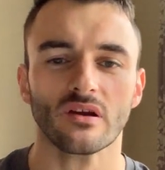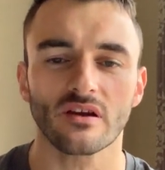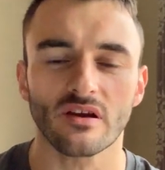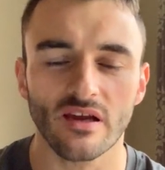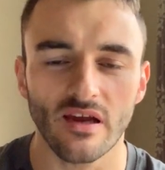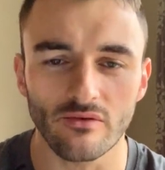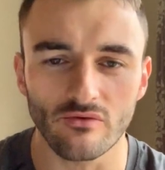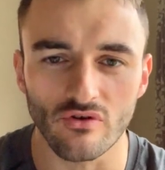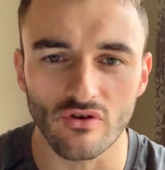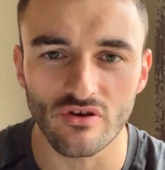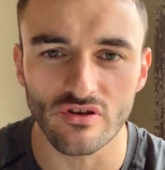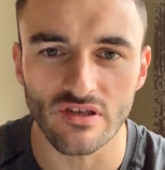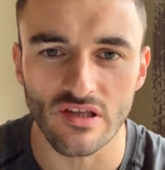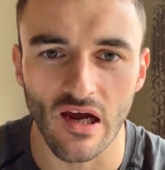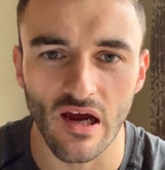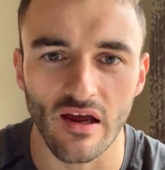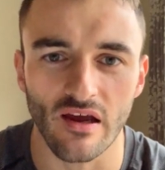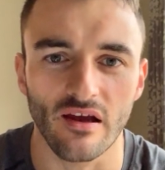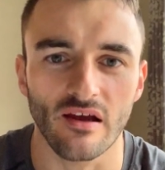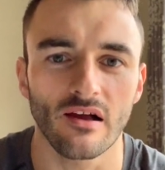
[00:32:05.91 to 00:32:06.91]
Keep to a good
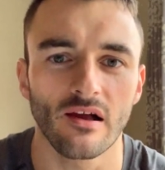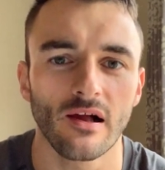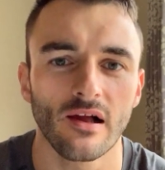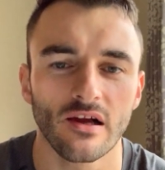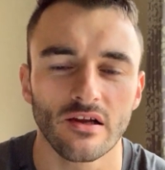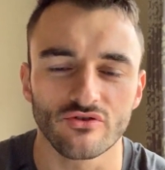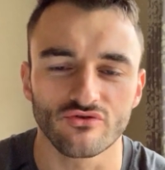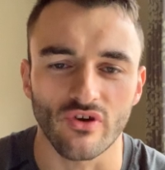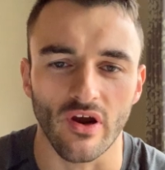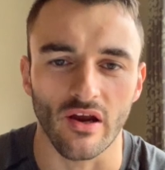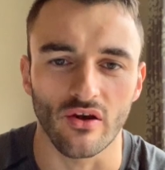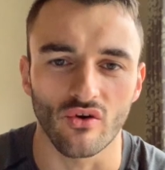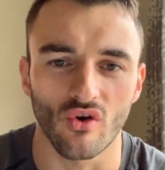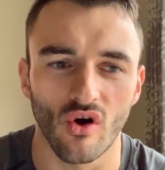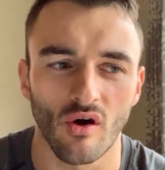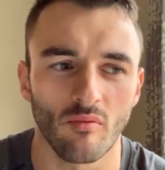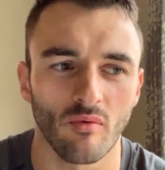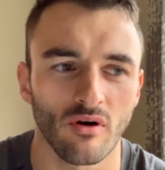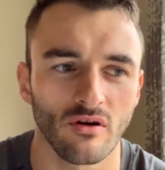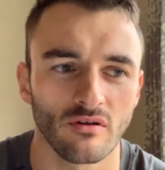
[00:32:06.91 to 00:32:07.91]
diet, train
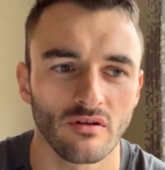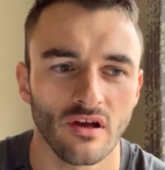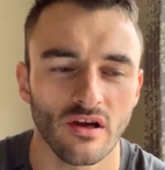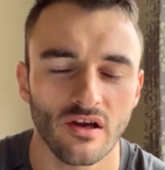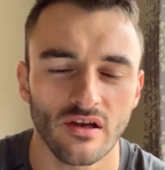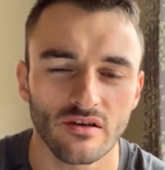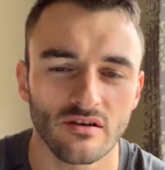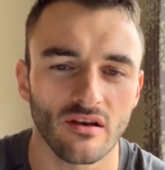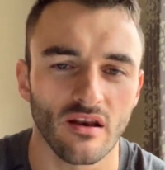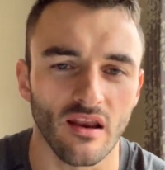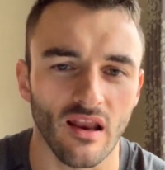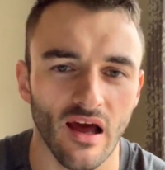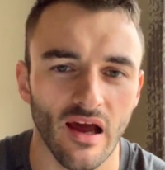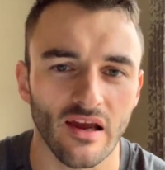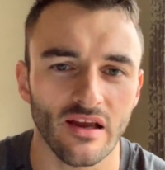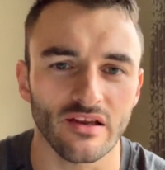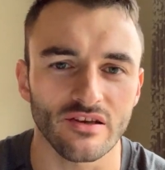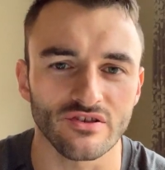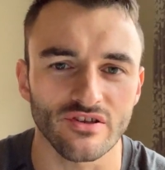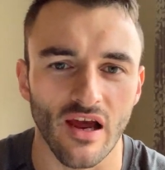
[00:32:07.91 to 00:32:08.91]
normal,
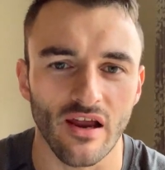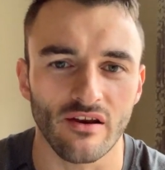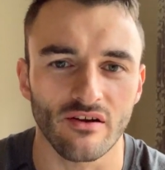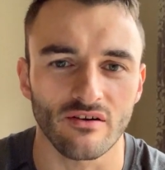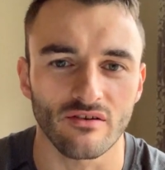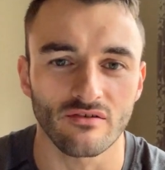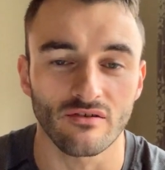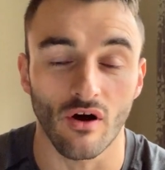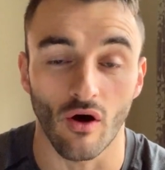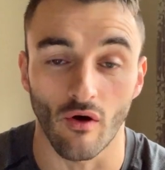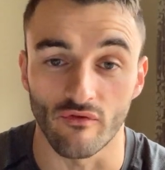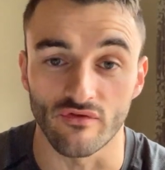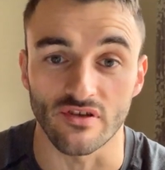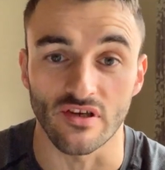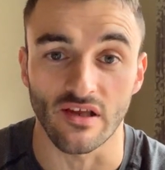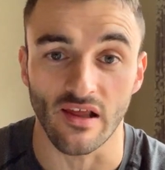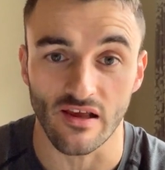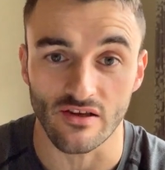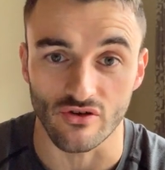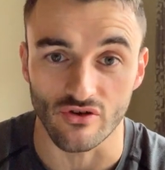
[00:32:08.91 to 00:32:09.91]
light and gentle. Obviously,
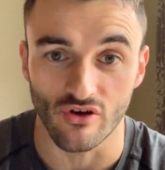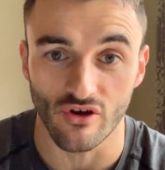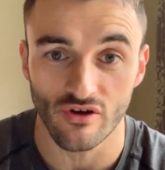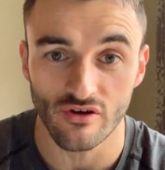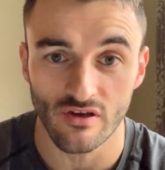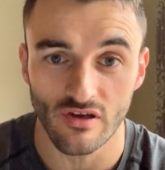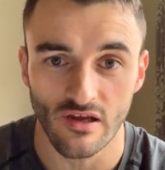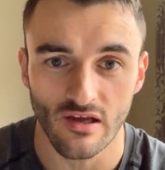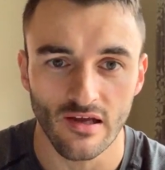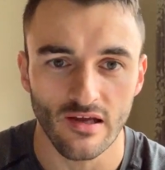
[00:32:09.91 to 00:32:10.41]
that's good.